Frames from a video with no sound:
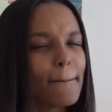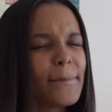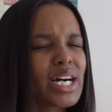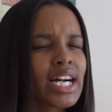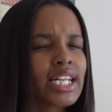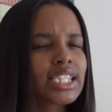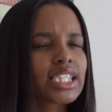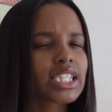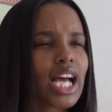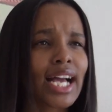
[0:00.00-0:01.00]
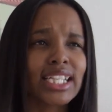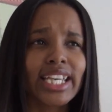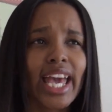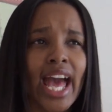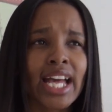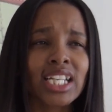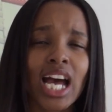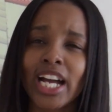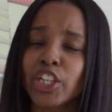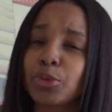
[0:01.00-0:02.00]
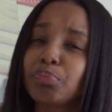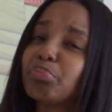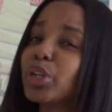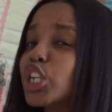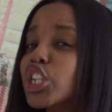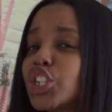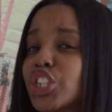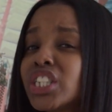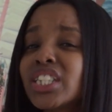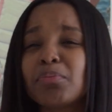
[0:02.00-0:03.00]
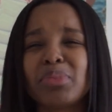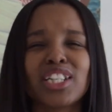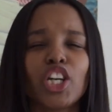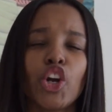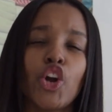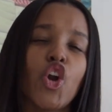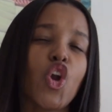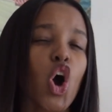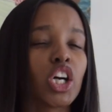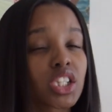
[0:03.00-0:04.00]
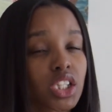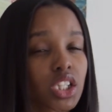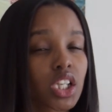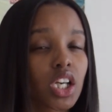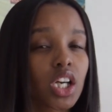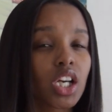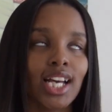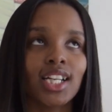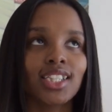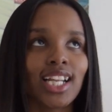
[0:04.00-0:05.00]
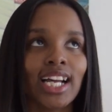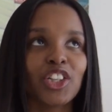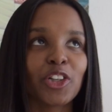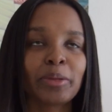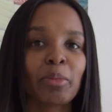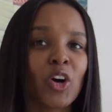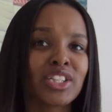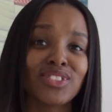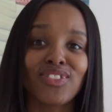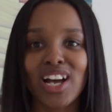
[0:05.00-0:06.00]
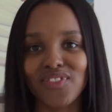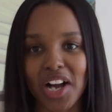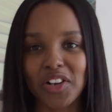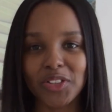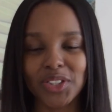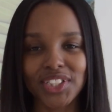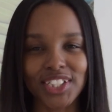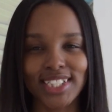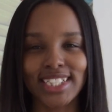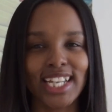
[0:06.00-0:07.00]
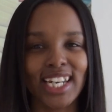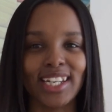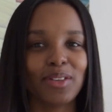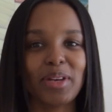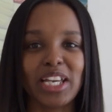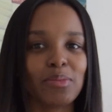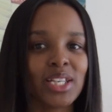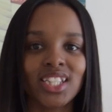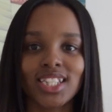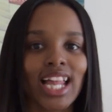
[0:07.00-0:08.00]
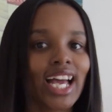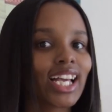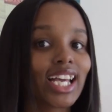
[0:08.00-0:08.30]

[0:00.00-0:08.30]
but I can kind of push it, but not past 5 hours, because then baby's like,